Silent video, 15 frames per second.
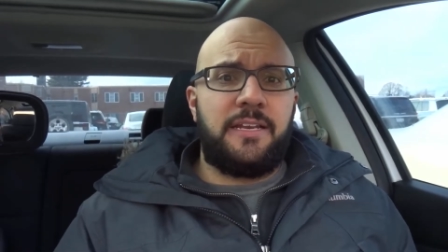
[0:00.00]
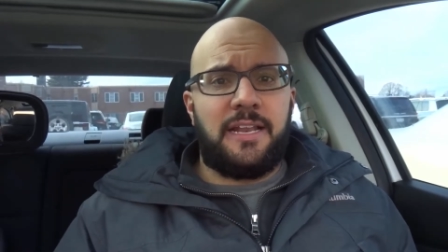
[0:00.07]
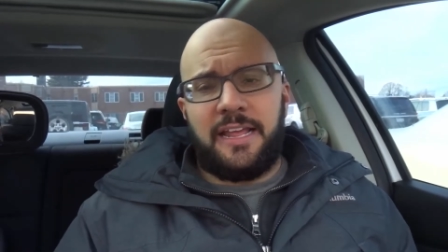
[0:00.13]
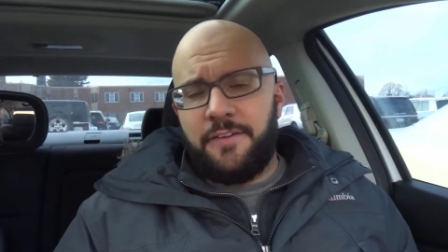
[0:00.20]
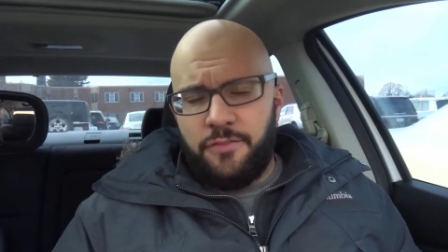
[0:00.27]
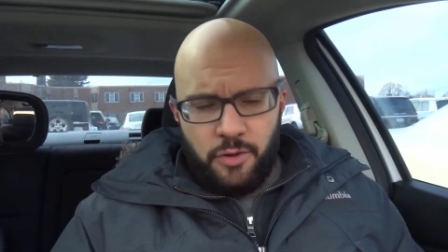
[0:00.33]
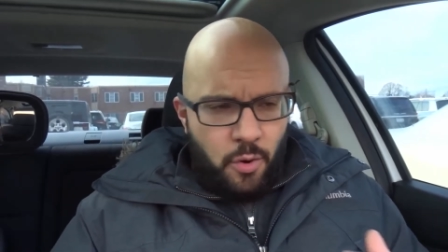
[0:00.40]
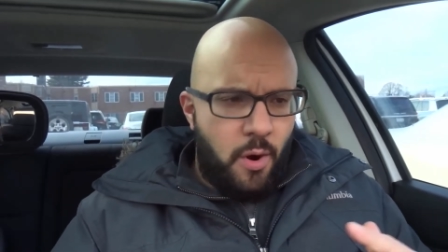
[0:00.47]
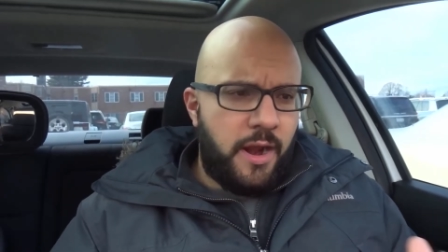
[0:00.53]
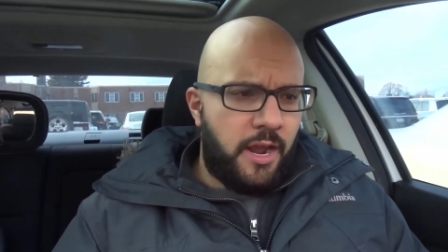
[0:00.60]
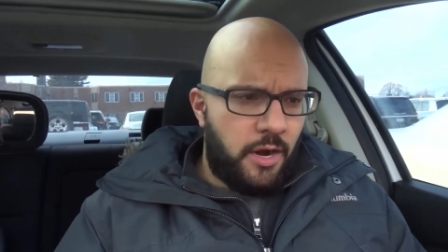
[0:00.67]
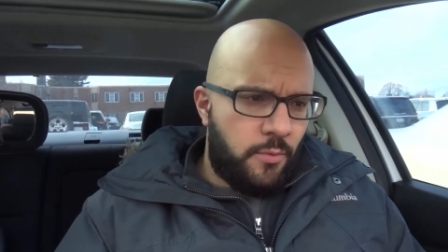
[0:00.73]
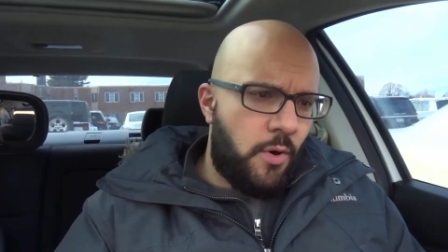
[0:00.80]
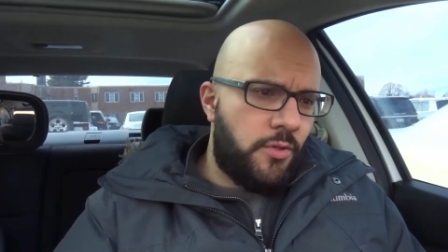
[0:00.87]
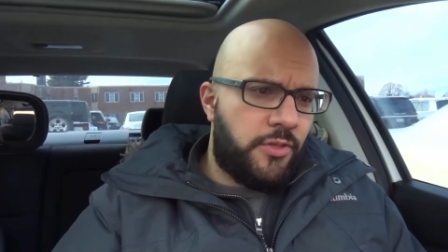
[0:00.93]
Like if they're going on
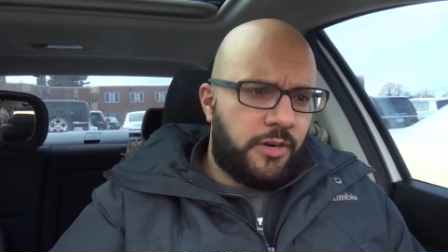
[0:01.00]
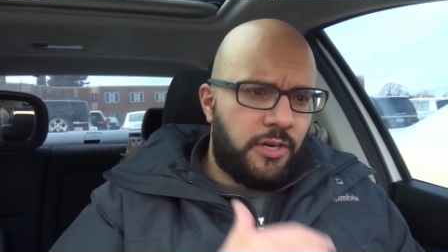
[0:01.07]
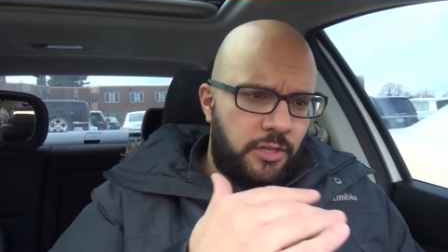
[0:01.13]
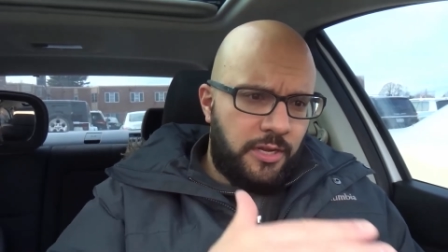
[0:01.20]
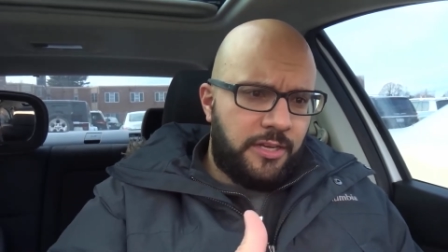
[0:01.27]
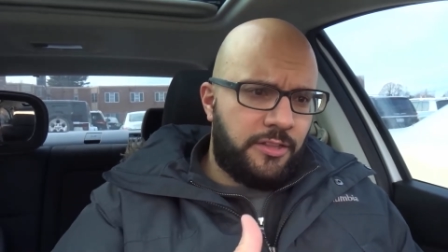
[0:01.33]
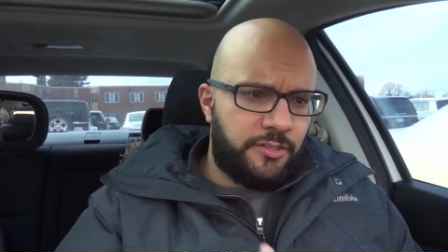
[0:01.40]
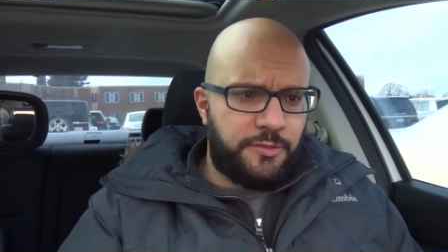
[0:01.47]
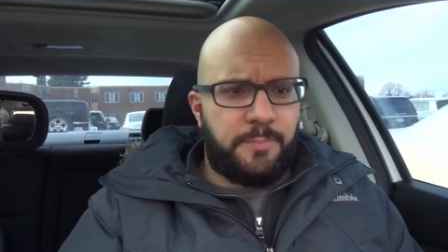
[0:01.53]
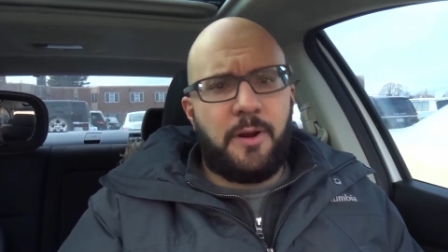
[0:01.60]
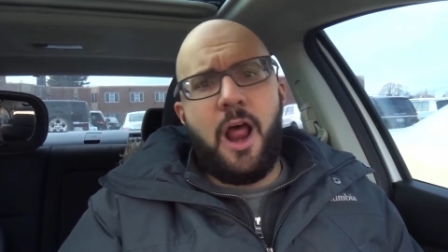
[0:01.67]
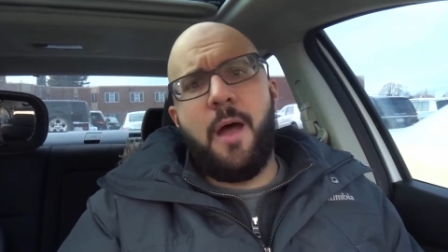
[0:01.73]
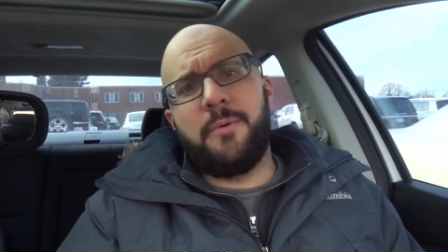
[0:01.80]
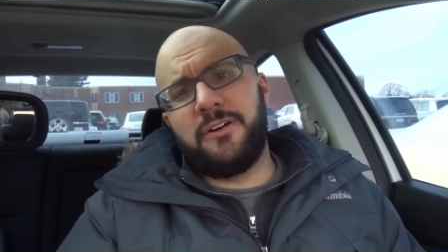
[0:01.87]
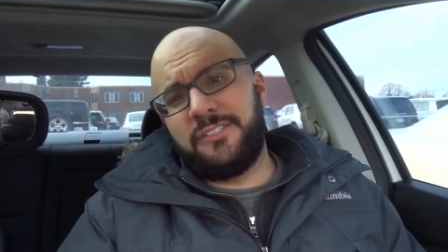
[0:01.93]
a road, they're going to look at their
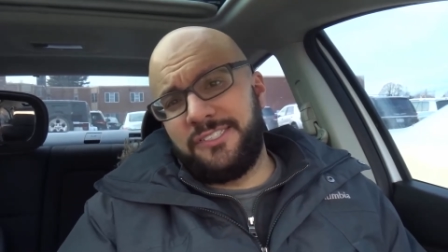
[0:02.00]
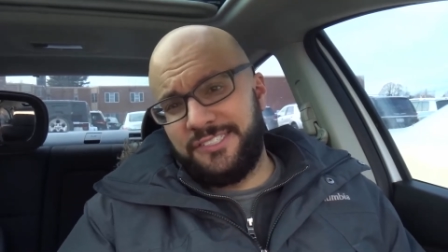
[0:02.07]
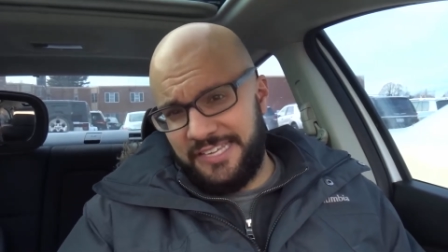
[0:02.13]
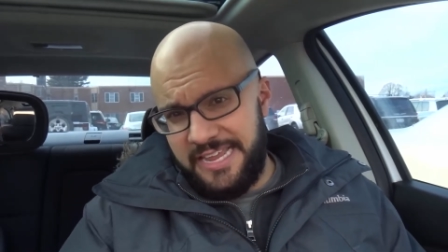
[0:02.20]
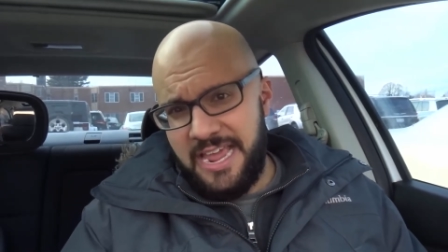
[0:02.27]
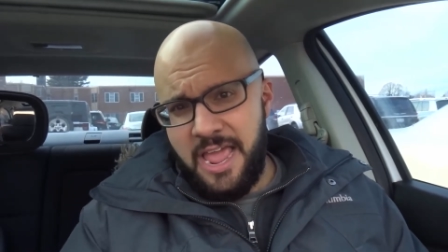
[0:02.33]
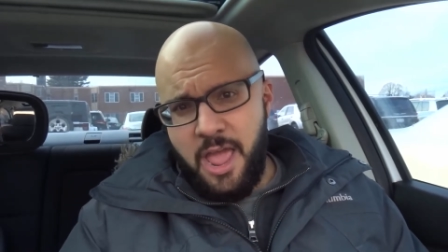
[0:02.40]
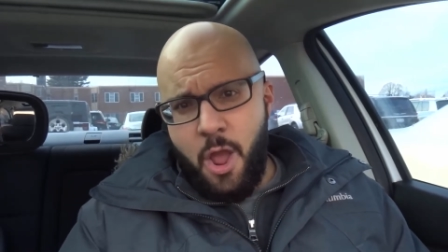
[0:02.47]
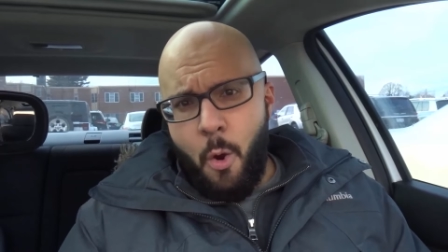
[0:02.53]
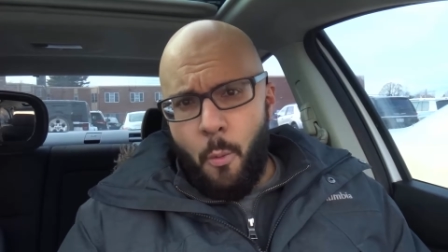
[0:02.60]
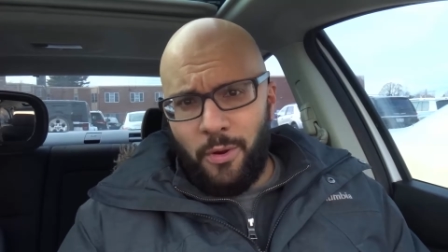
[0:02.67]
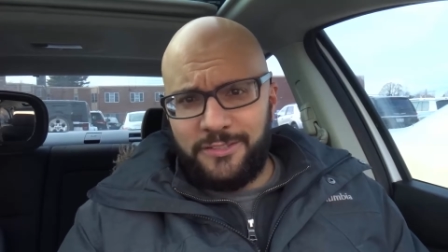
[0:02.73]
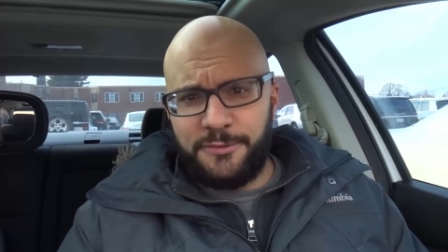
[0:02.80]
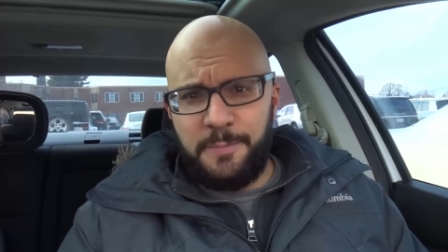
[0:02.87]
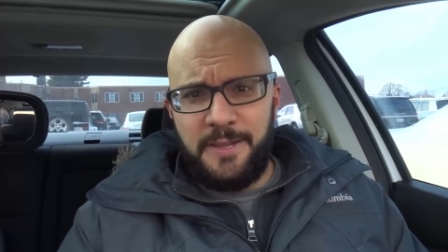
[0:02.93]
speedometer to see
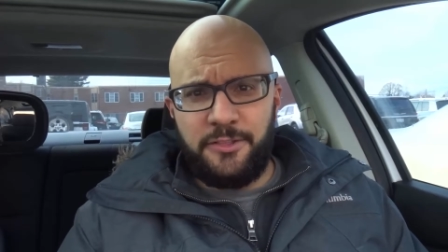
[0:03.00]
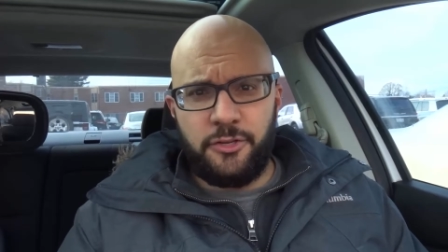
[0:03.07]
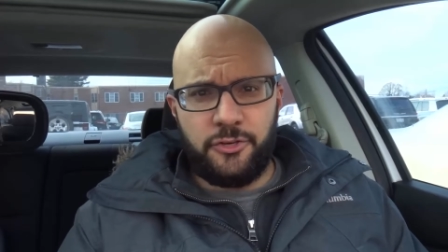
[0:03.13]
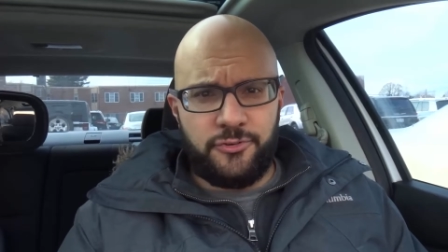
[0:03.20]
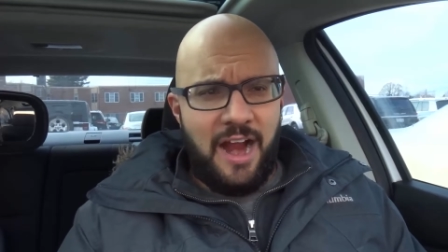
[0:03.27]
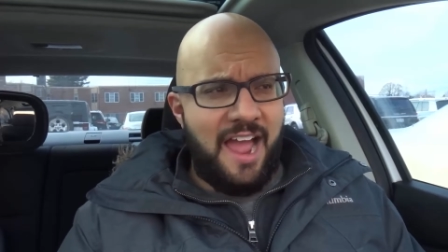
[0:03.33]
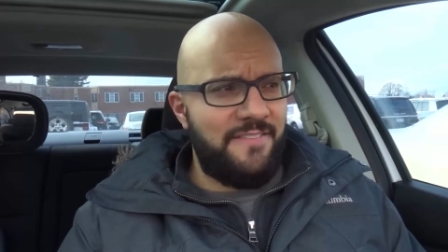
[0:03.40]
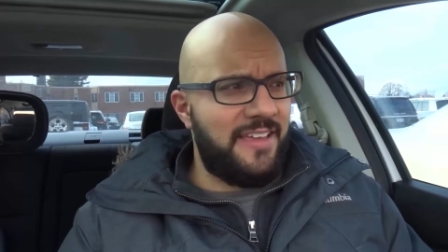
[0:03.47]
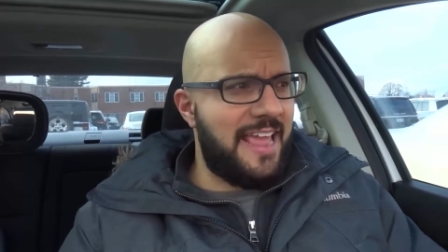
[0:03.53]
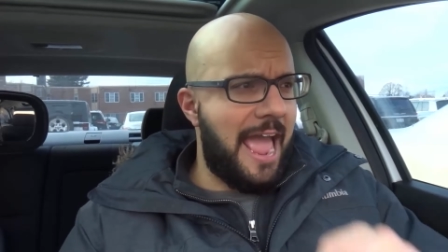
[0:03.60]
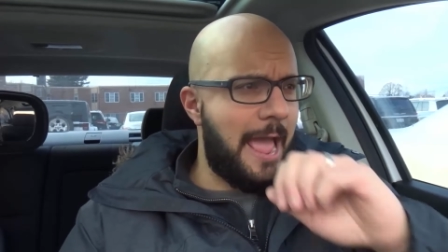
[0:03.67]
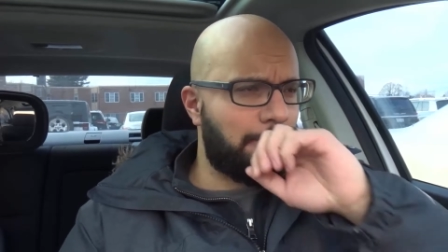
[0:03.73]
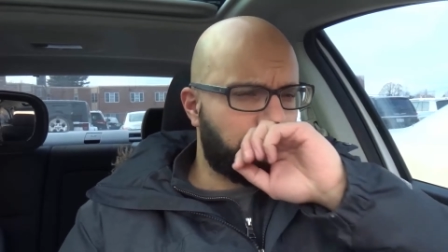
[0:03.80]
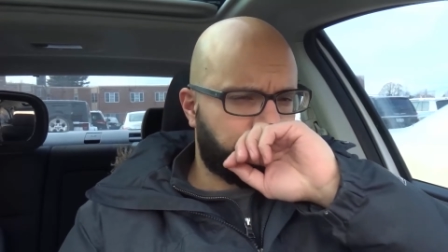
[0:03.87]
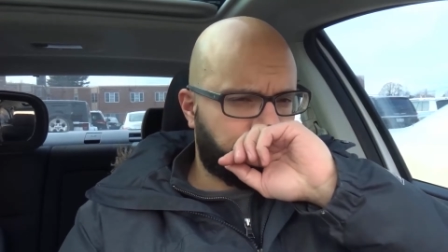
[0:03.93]
what speed they're driving at,